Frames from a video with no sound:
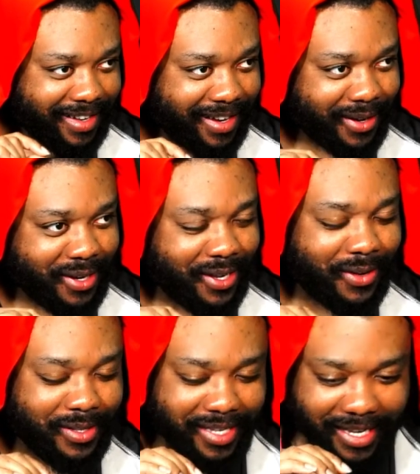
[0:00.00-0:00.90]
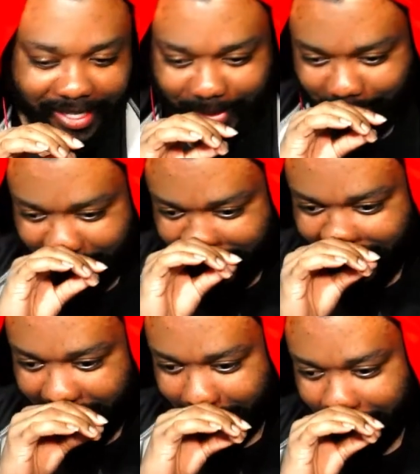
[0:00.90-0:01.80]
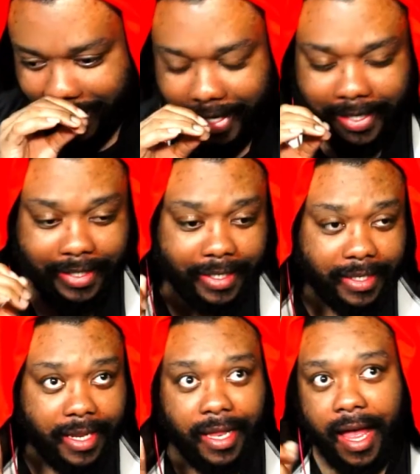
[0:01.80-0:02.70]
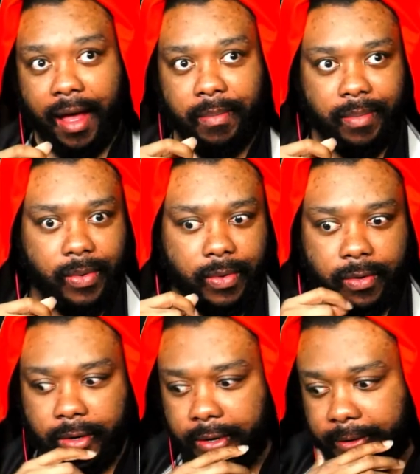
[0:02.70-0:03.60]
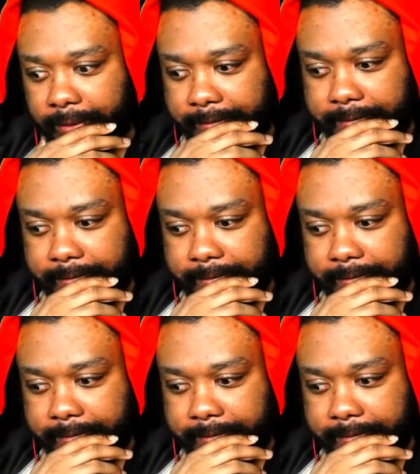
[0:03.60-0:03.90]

the Old Testament a lot better because there's a lot more